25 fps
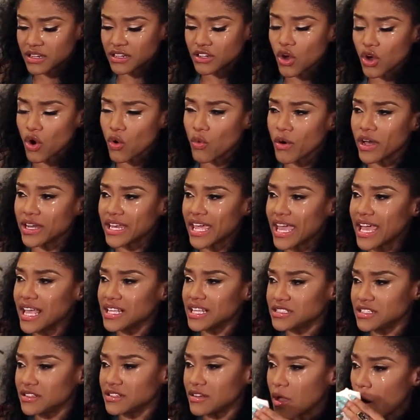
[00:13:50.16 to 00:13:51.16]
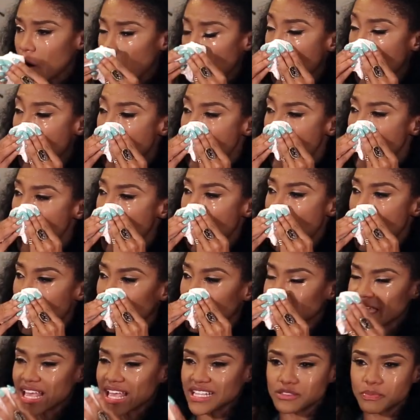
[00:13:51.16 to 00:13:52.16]
no one has,
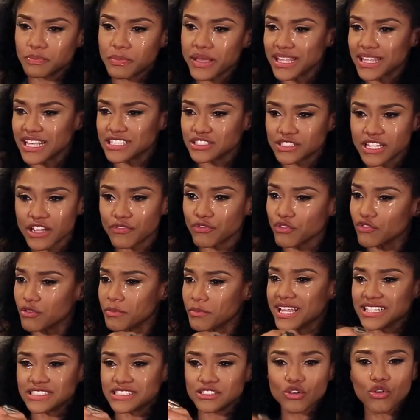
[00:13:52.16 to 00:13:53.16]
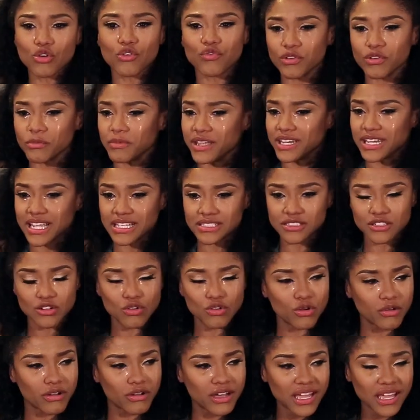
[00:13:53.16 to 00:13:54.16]
that's different for me. That's new for me. That's
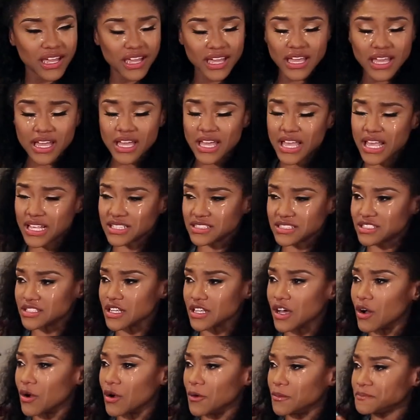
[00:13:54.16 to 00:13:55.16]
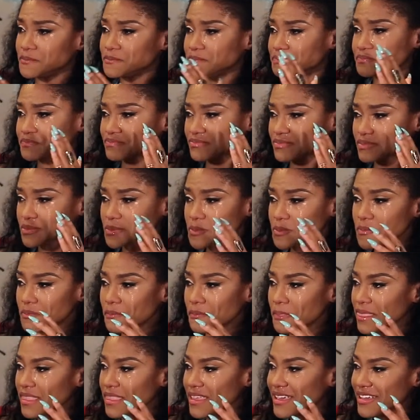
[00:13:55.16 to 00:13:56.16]
new. And so
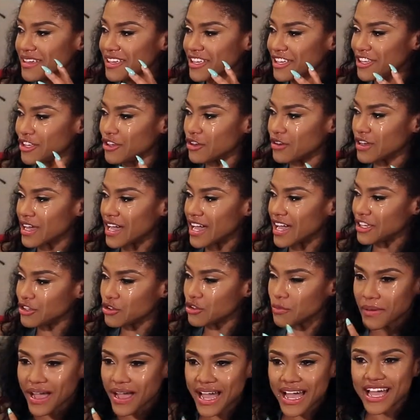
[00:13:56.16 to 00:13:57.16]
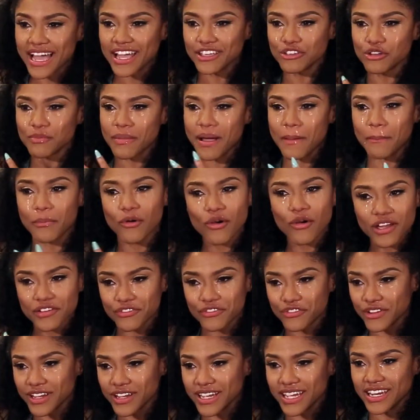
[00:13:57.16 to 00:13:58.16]
you mine, you my
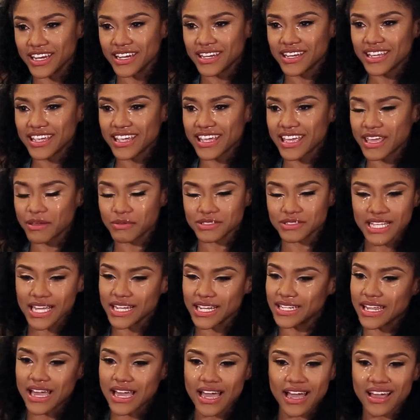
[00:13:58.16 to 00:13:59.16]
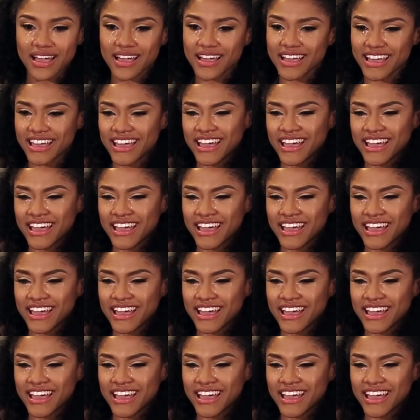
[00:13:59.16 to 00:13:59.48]
boyfriend. He was like, nah.